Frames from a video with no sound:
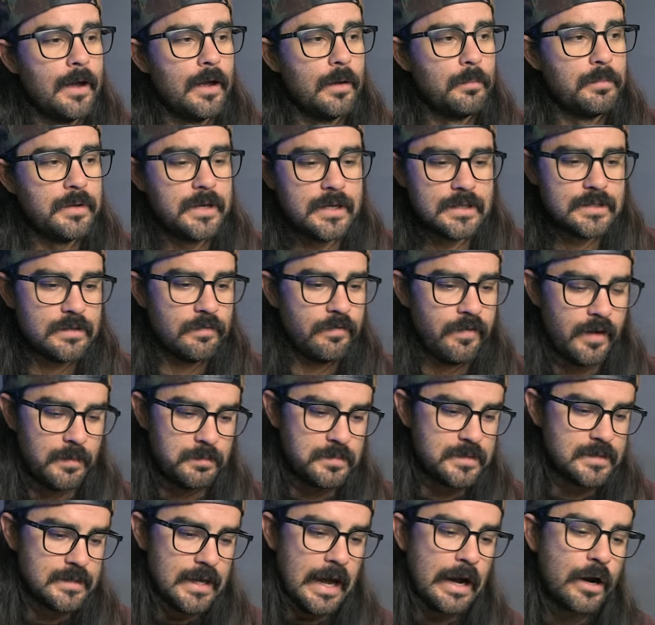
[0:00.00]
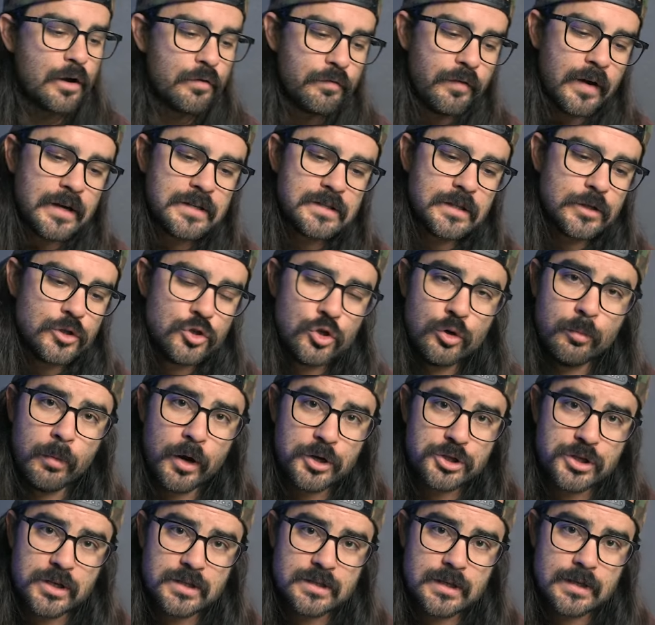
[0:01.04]
Because if I'm sacrificing too
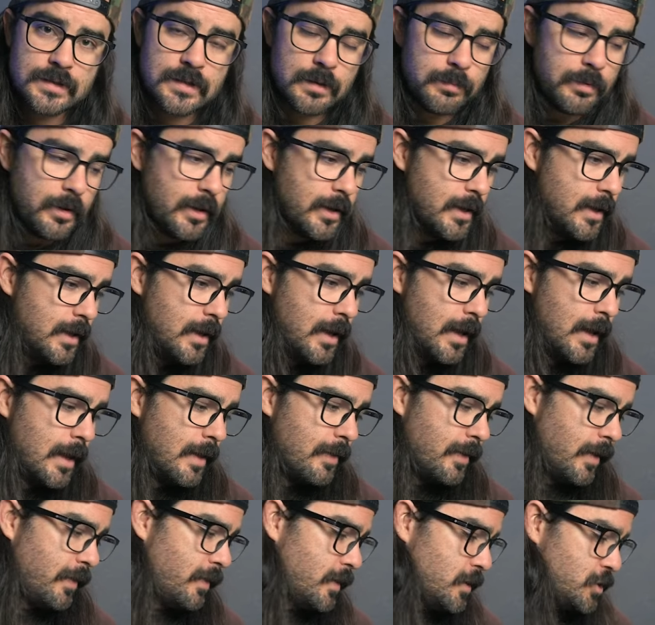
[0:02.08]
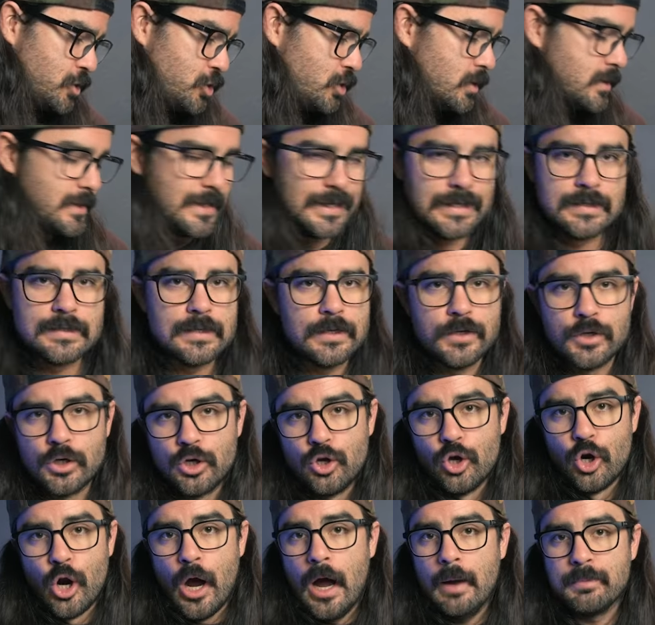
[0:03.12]
much accessibility, then this just isn't a
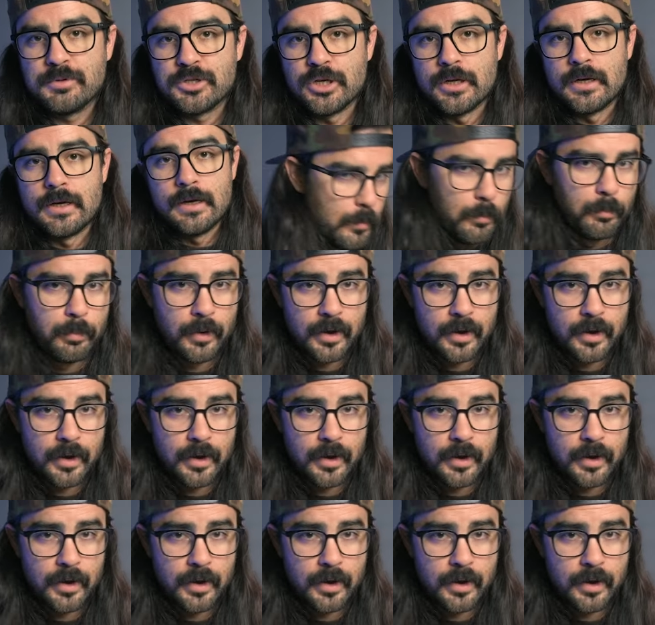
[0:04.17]
good option.